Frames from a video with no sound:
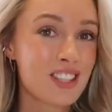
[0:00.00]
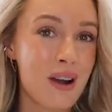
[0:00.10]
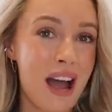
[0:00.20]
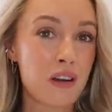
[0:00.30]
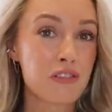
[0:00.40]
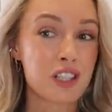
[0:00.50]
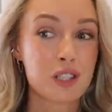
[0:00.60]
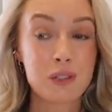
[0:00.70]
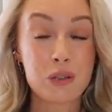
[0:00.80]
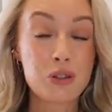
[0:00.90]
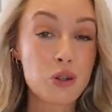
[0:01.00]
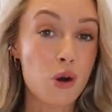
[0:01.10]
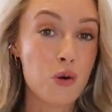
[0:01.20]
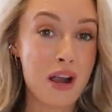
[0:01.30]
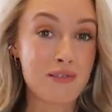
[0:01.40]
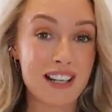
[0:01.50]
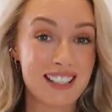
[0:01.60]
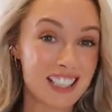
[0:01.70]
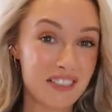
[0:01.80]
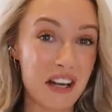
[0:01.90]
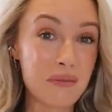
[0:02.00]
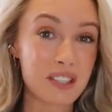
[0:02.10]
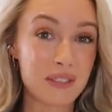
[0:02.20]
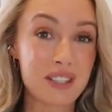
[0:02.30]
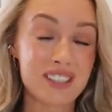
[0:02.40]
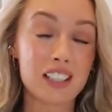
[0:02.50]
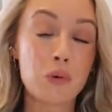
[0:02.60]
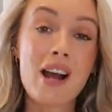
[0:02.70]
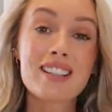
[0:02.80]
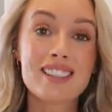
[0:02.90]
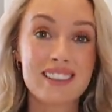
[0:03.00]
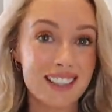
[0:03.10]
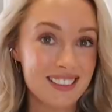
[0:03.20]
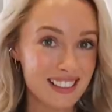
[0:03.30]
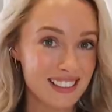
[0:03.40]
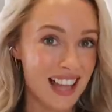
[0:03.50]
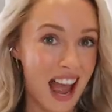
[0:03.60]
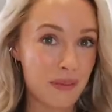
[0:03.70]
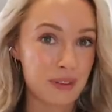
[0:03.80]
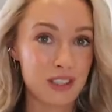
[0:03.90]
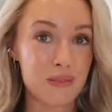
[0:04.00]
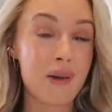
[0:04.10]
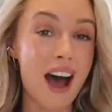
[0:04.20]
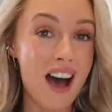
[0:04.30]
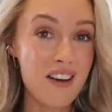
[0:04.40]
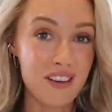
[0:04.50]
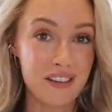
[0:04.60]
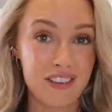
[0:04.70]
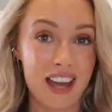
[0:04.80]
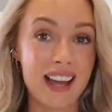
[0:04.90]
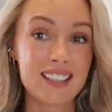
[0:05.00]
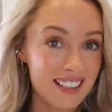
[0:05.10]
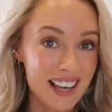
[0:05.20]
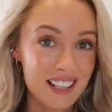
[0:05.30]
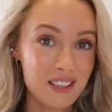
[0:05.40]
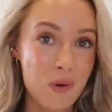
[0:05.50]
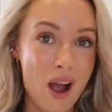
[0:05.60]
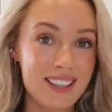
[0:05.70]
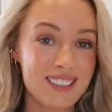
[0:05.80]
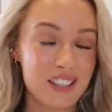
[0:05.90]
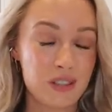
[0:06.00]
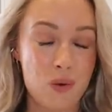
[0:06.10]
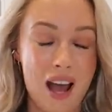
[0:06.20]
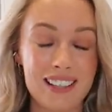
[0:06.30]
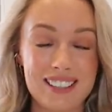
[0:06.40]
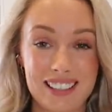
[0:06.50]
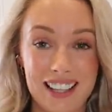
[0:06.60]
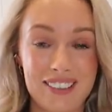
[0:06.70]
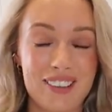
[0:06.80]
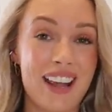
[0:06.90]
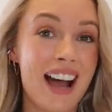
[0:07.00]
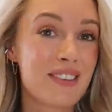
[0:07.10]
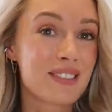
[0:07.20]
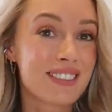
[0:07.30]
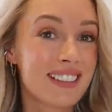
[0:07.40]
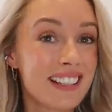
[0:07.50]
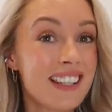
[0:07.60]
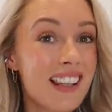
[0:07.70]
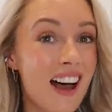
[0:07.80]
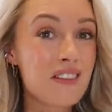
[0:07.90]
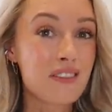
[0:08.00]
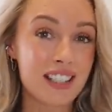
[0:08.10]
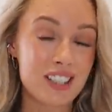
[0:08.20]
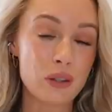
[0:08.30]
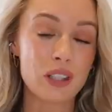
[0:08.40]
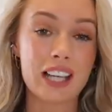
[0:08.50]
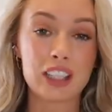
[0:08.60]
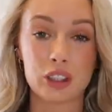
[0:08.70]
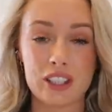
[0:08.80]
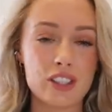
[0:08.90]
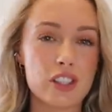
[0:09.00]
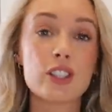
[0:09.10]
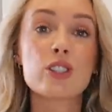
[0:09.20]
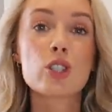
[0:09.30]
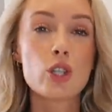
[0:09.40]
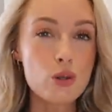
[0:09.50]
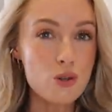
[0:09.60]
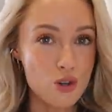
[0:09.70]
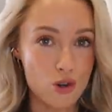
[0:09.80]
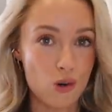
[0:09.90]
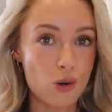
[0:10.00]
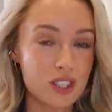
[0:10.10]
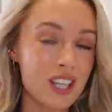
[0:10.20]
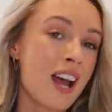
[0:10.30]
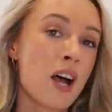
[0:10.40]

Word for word: your outfits, but you're not quite ready to give up summer silhouettes. This is absolutely perfect for that. Lengthwise as well, it's the length that I absolutely love. I don't like dresses that are too short,